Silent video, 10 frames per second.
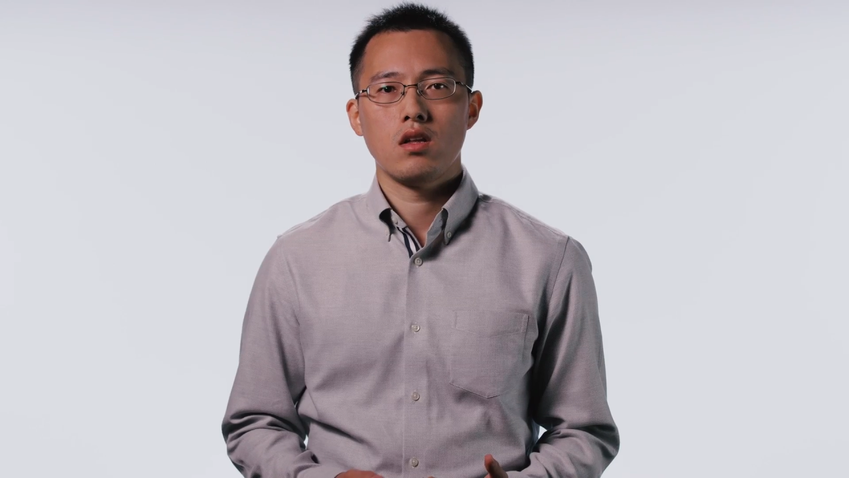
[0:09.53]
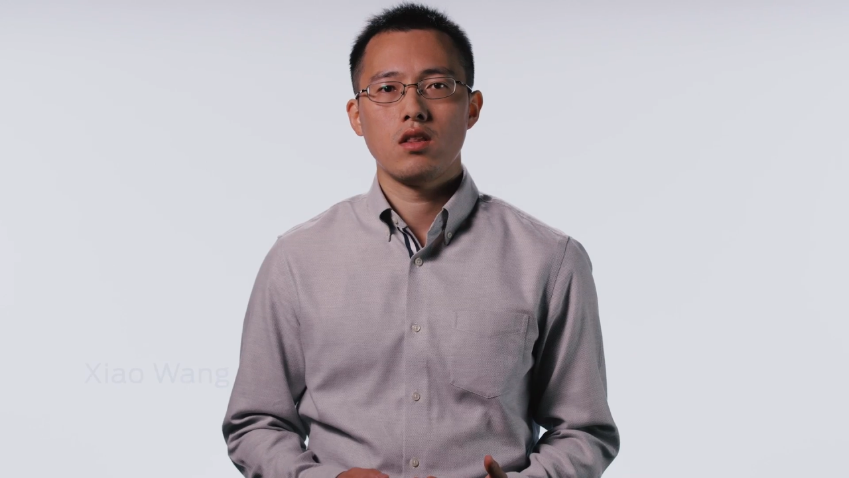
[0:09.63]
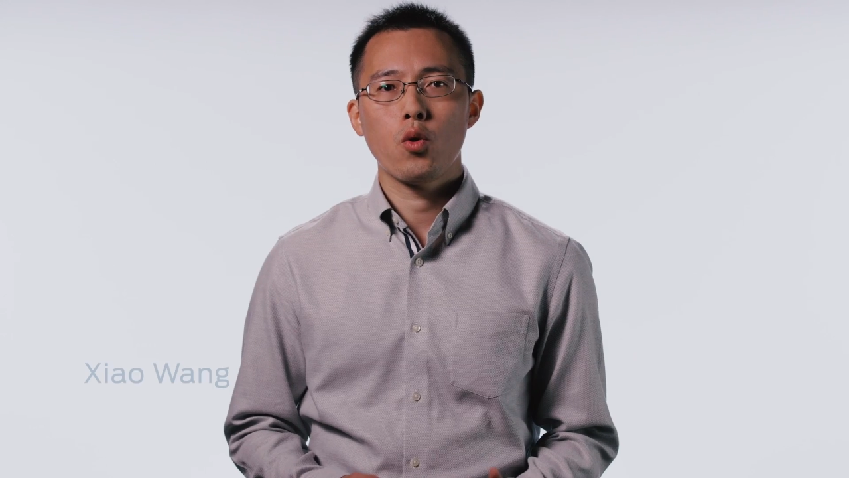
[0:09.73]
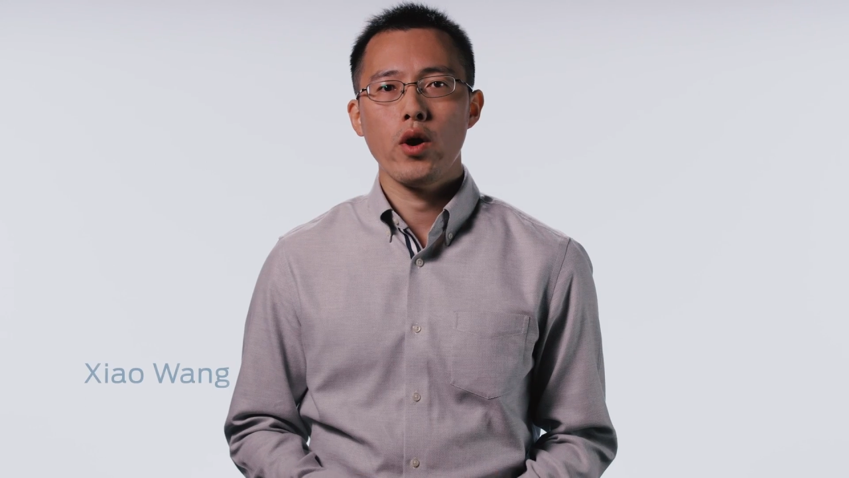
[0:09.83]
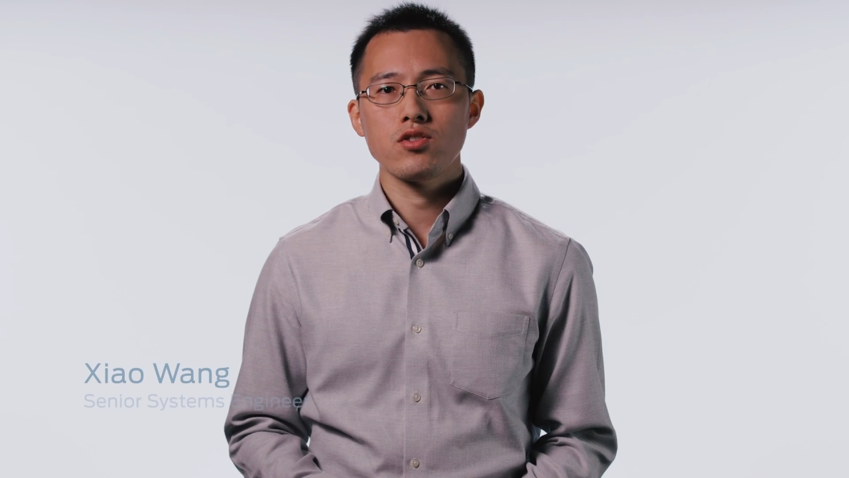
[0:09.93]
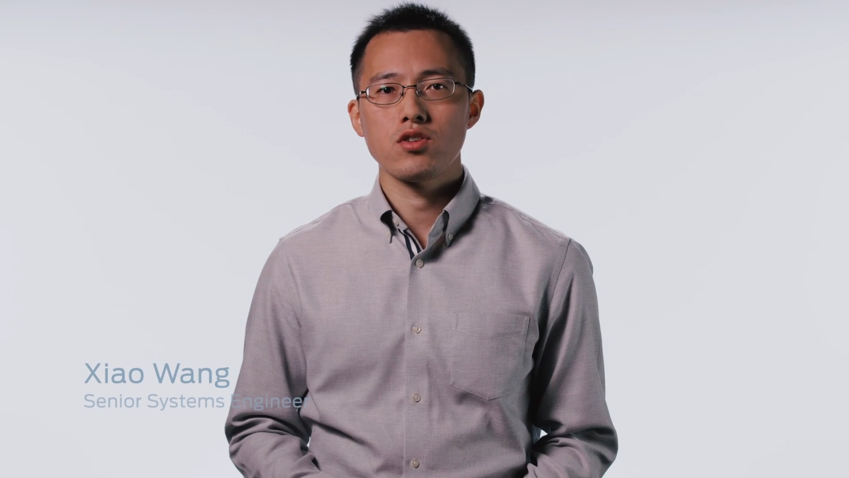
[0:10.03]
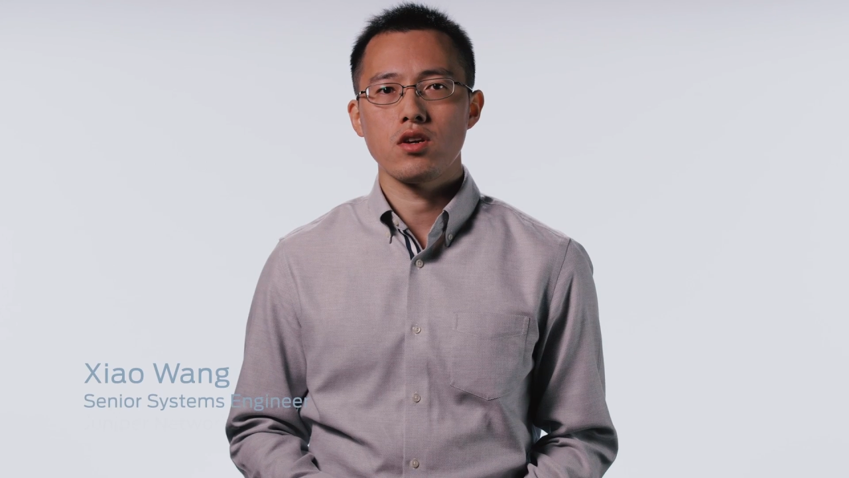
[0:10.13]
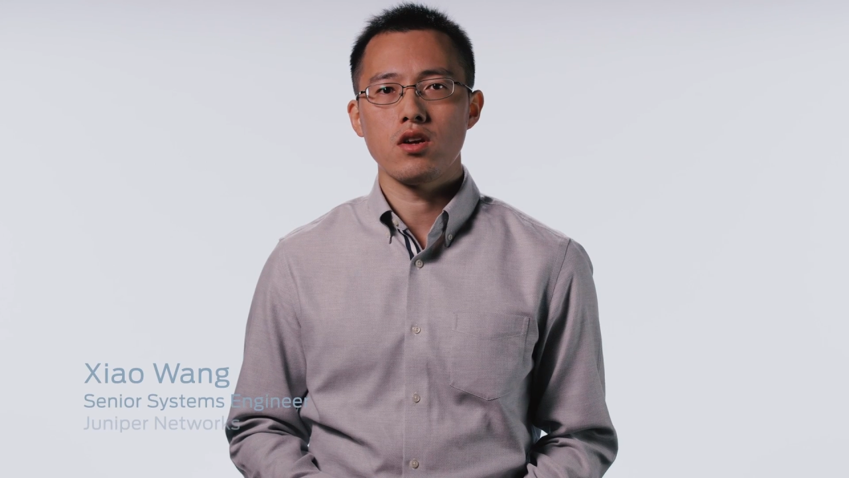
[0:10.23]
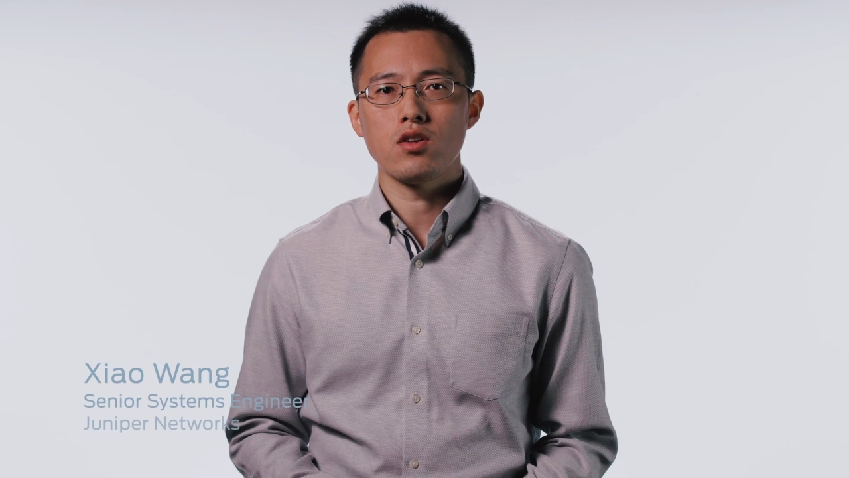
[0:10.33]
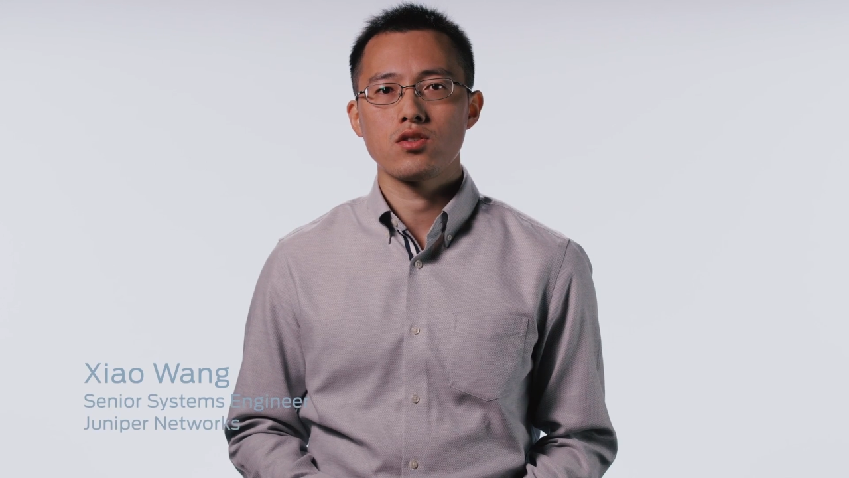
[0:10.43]
The question
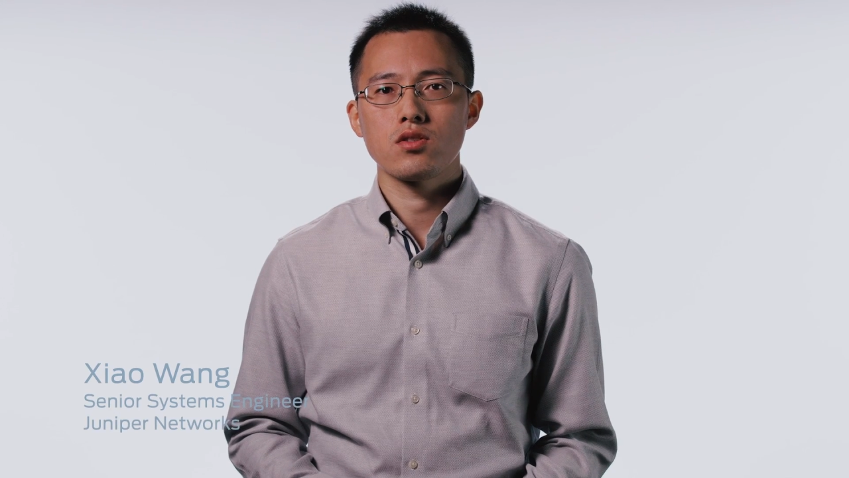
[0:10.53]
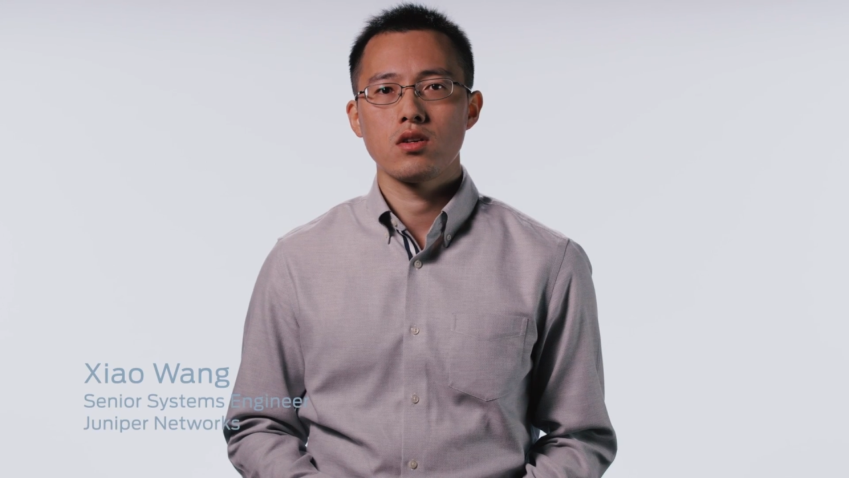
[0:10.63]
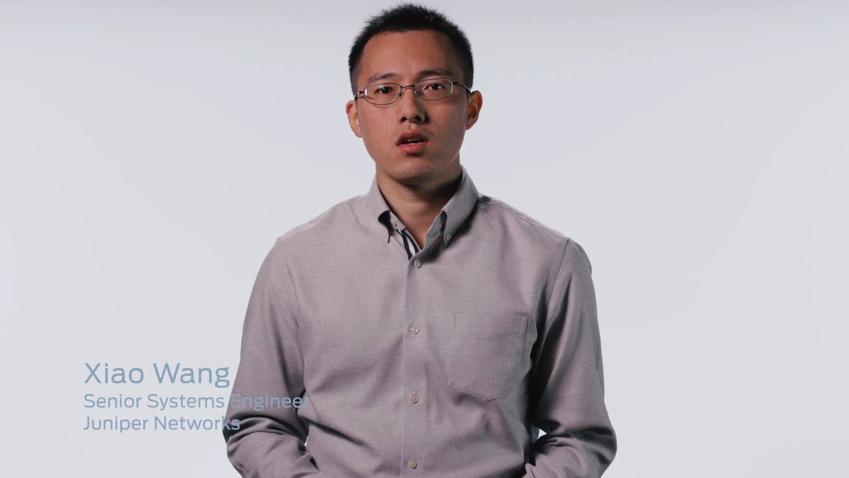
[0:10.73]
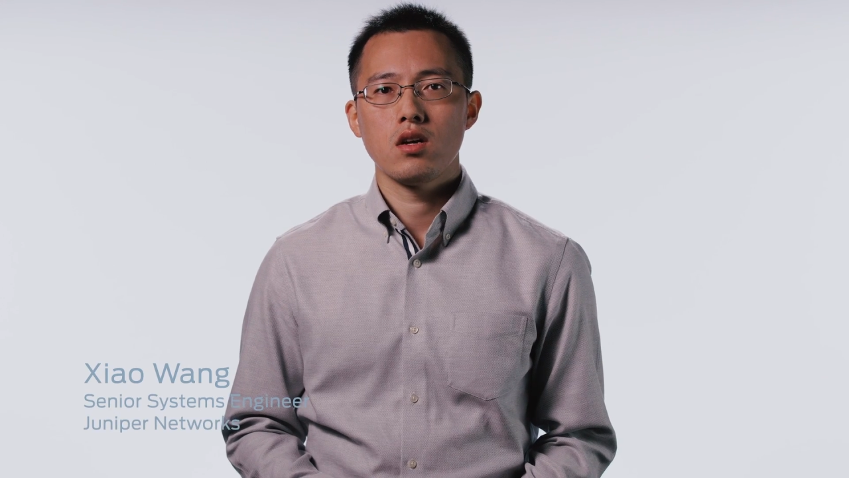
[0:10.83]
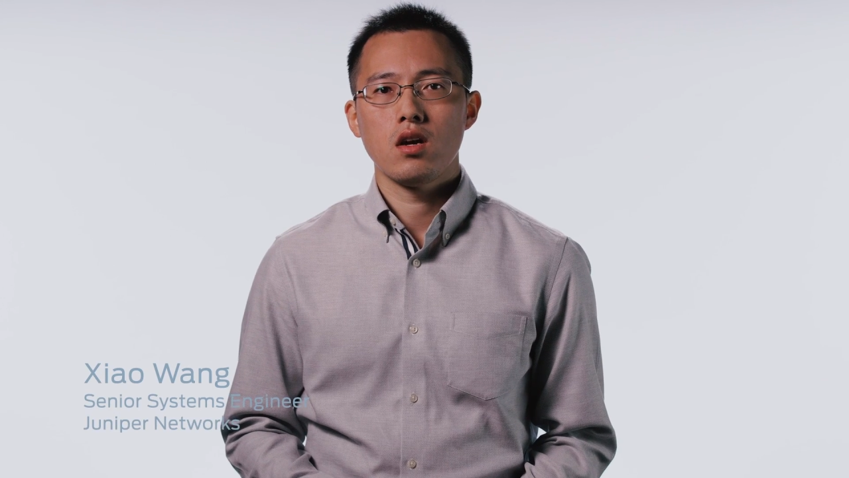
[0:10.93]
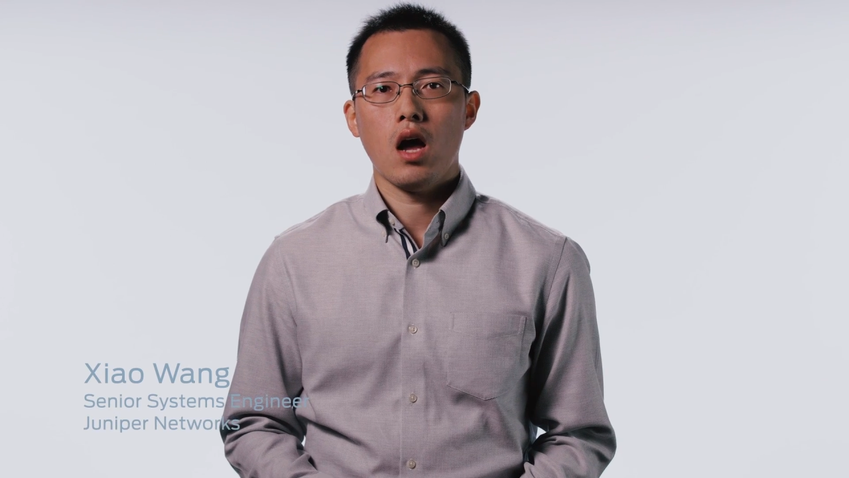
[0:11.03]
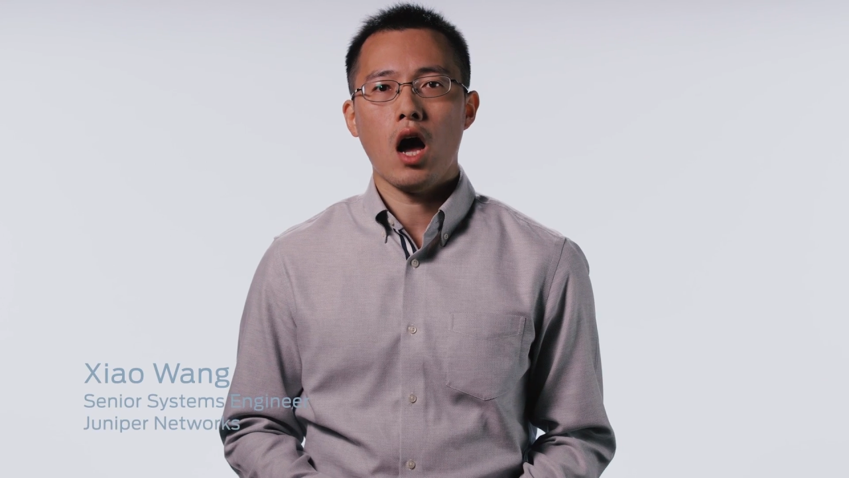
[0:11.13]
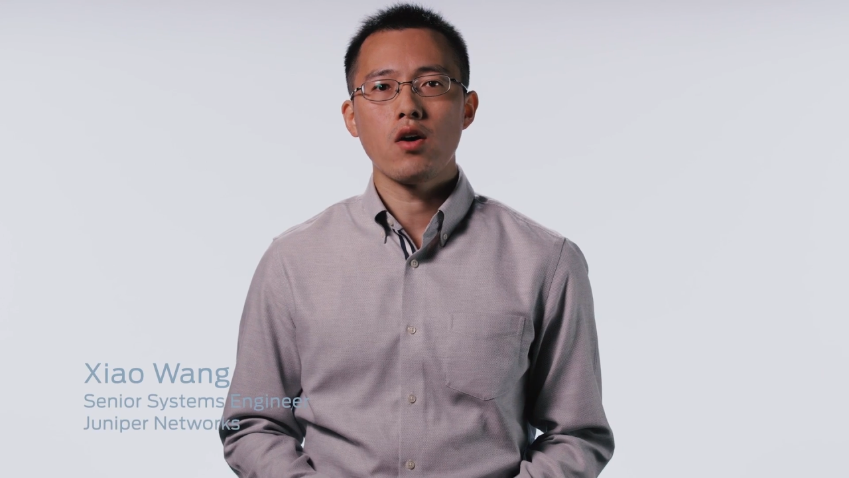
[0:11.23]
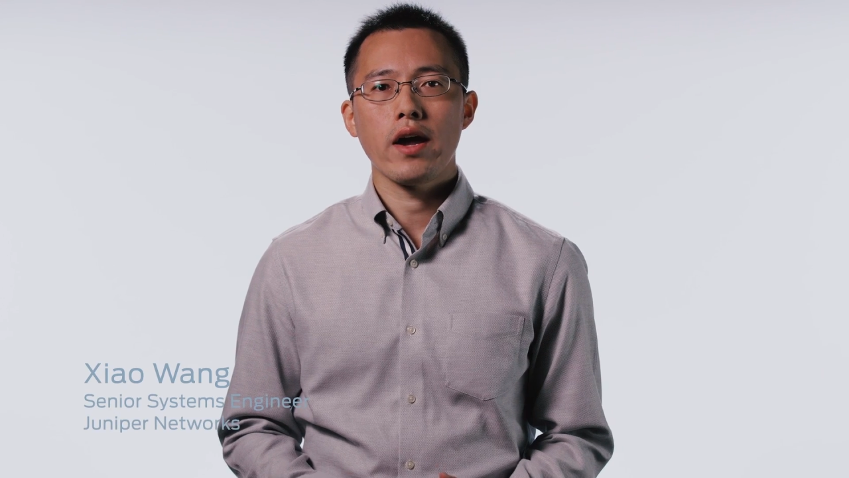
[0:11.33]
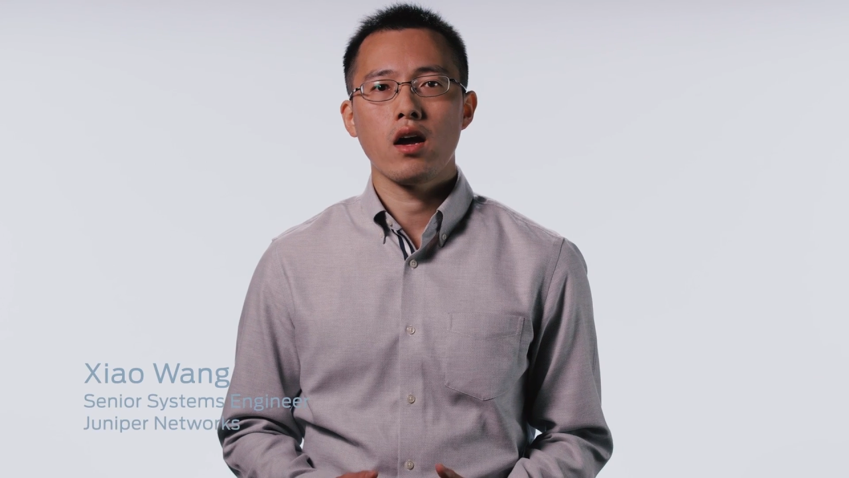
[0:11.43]
is,
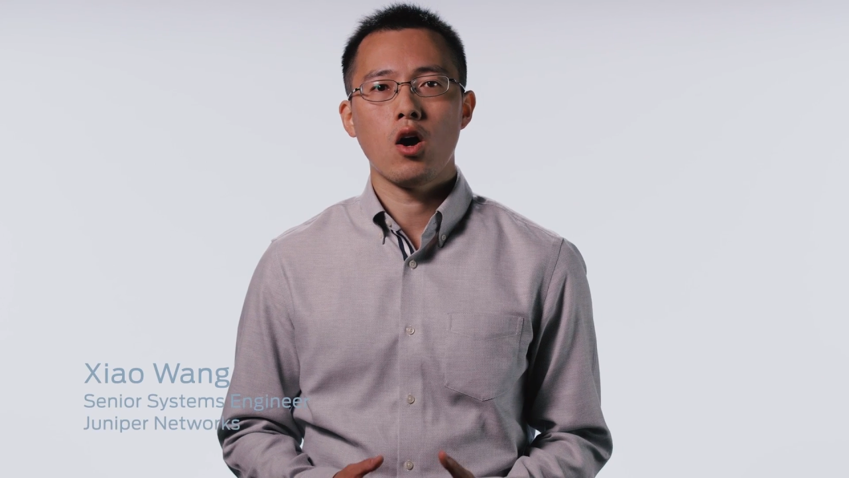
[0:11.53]
how can